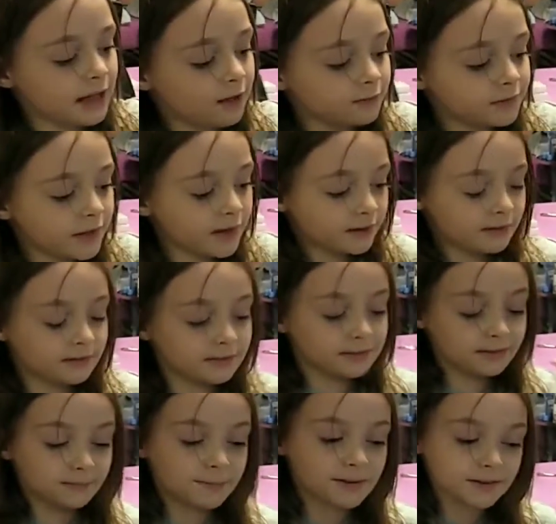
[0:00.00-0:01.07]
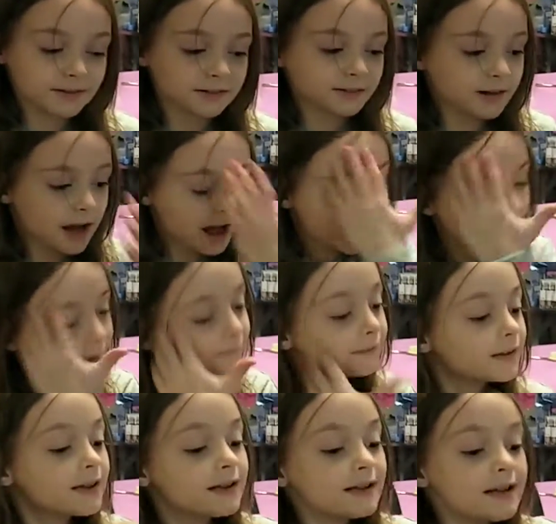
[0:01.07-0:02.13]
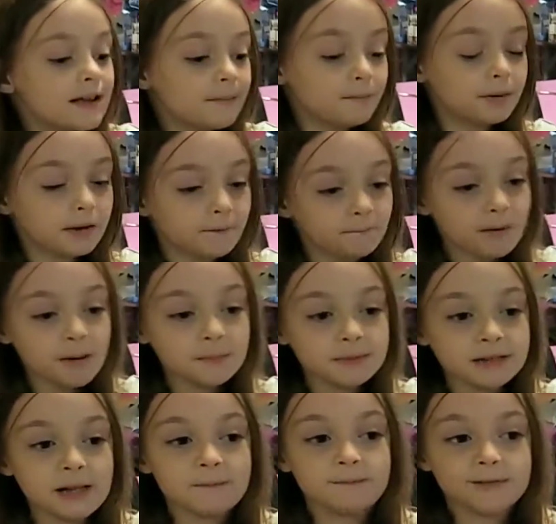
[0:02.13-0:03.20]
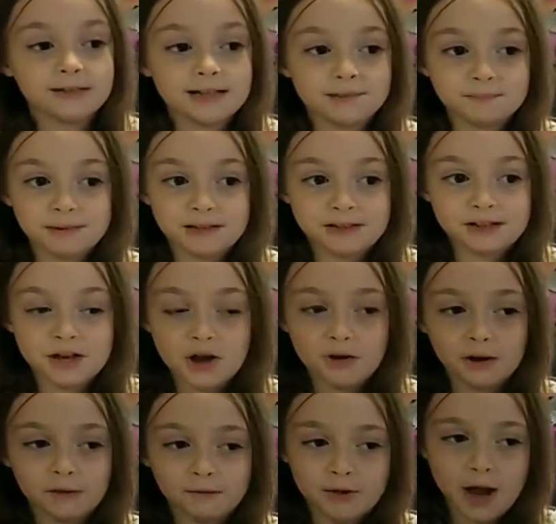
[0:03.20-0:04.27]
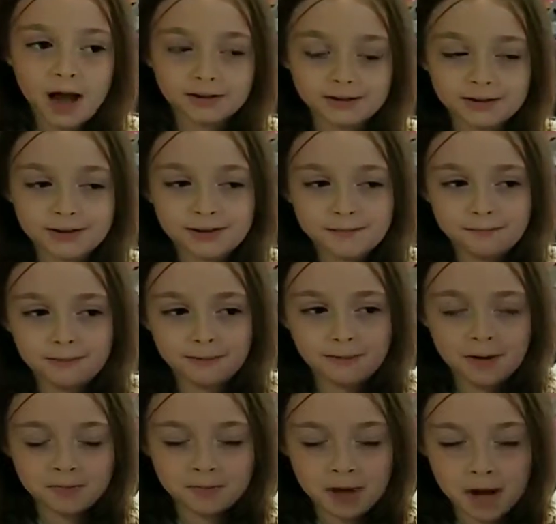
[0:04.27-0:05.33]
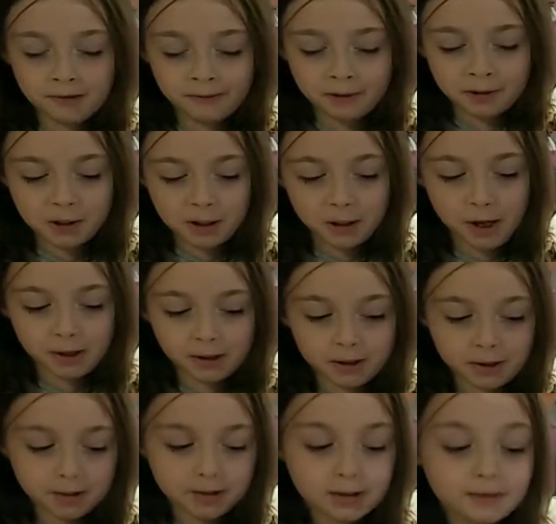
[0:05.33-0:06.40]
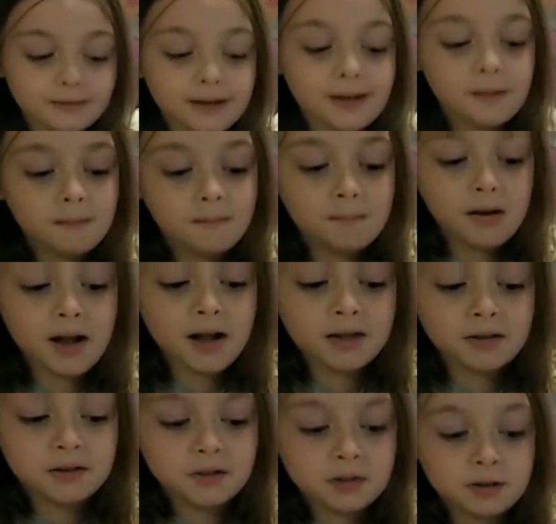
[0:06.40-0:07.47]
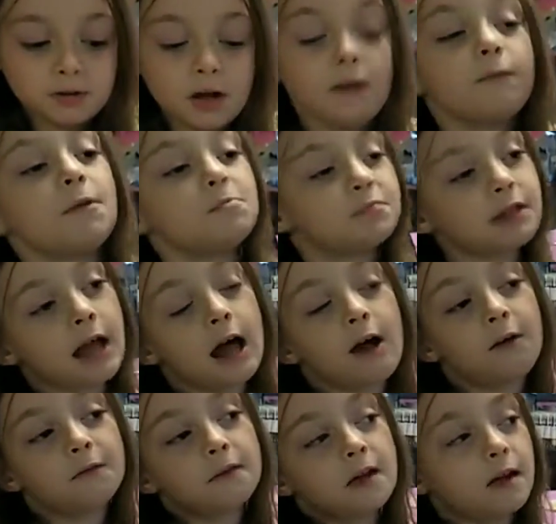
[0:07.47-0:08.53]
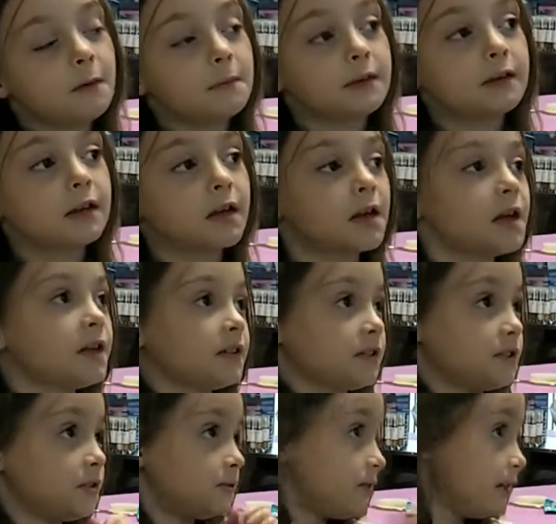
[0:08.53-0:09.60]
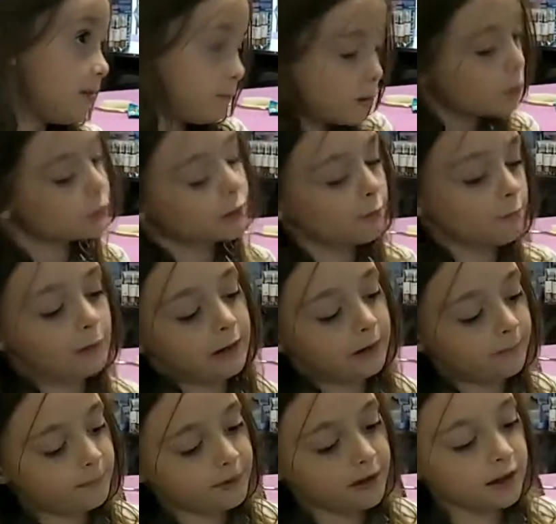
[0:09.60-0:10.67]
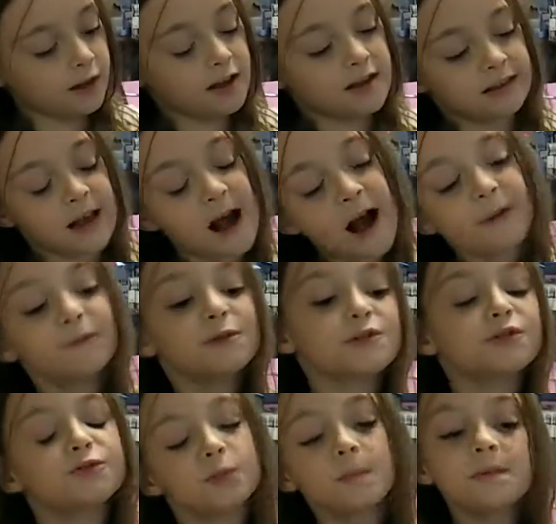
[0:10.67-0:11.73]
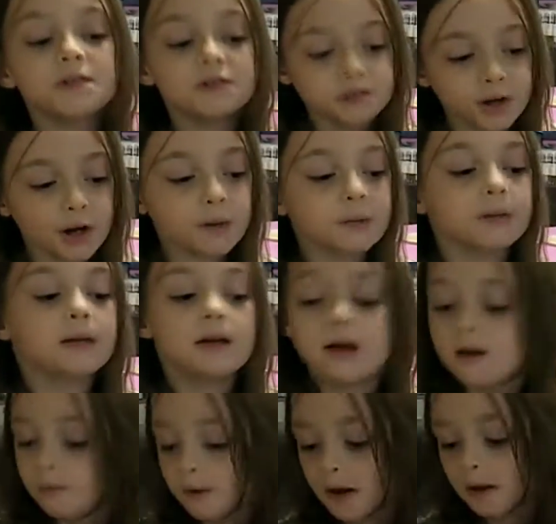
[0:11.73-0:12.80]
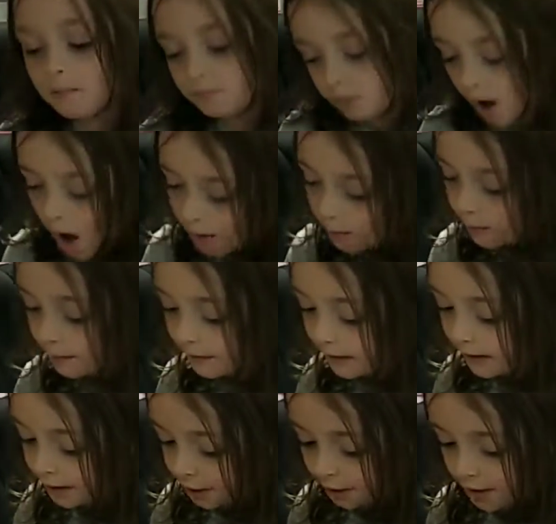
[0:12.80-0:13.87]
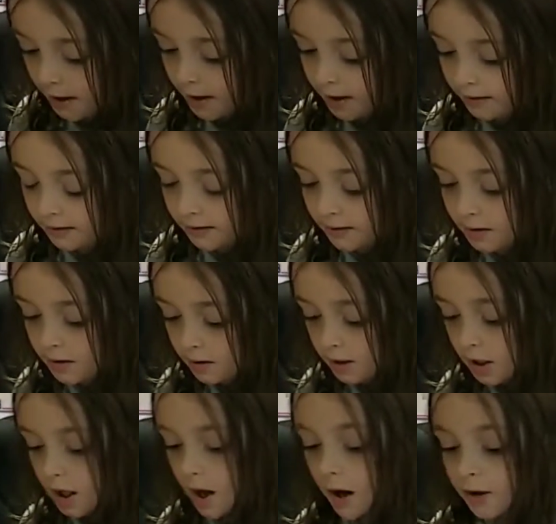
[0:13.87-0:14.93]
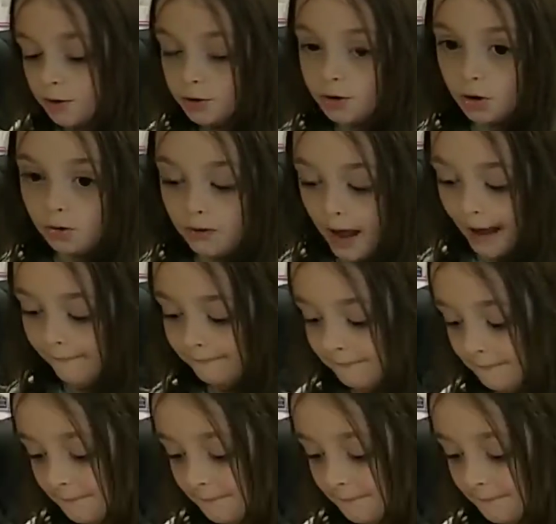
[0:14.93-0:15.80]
down there and subscribe and put a thumbs up for this video. If not, put a thumbs down if you don't like it. But not thumbs down because you did watch our thing. Because we're super sorry. We had problems with the internet. So yeah.